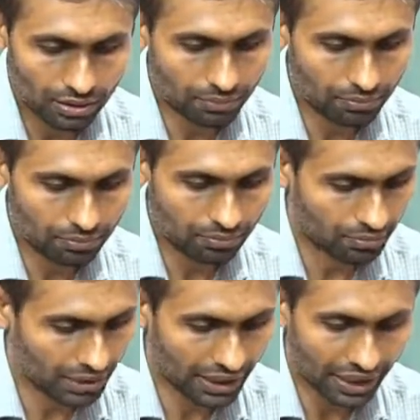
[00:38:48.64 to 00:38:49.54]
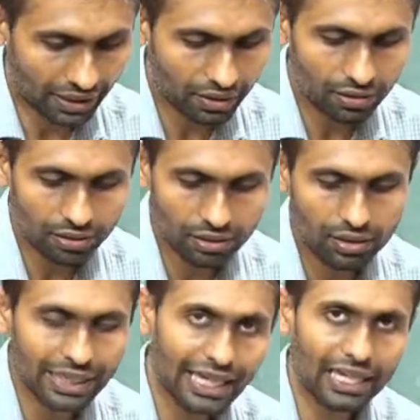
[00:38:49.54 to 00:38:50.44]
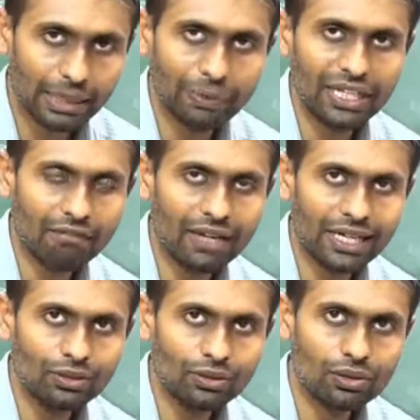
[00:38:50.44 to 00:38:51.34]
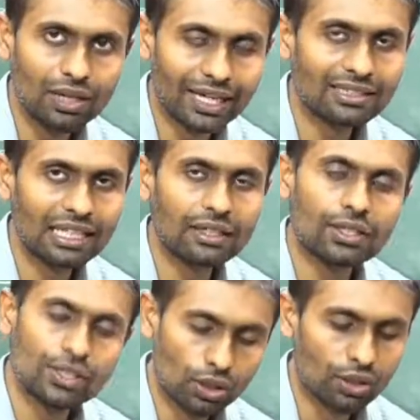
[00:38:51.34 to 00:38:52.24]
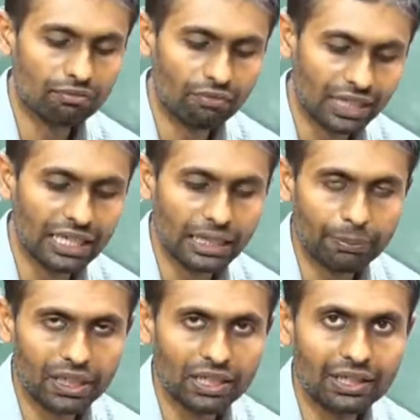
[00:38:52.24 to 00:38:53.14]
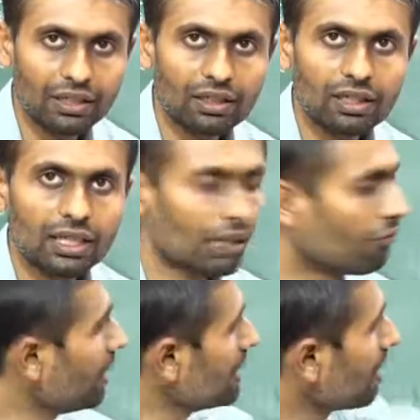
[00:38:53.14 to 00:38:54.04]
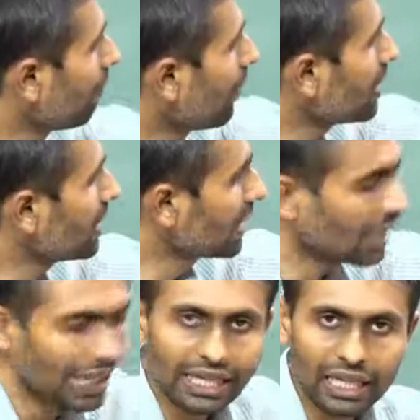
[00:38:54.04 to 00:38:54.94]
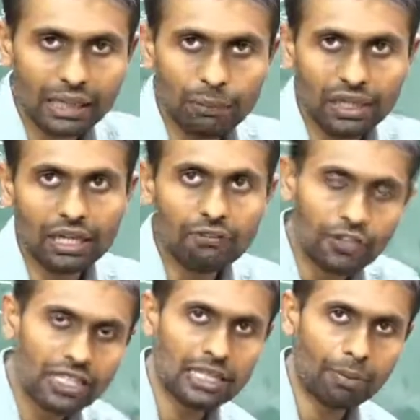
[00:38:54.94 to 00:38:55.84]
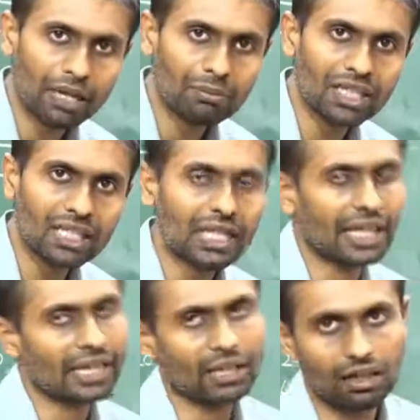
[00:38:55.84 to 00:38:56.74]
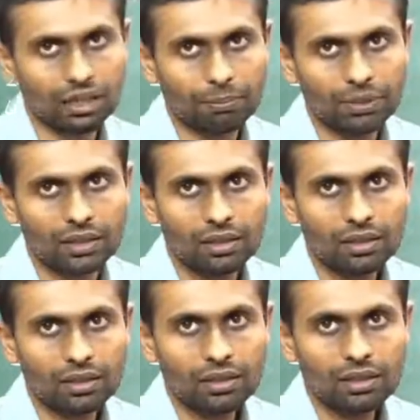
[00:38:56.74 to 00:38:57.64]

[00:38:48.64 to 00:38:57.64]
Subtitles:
some 10. Can I repeat a value? I said sure, we can repeat. If it is a foreign key, I can repeat. If it is a primary key, I cannot repeat.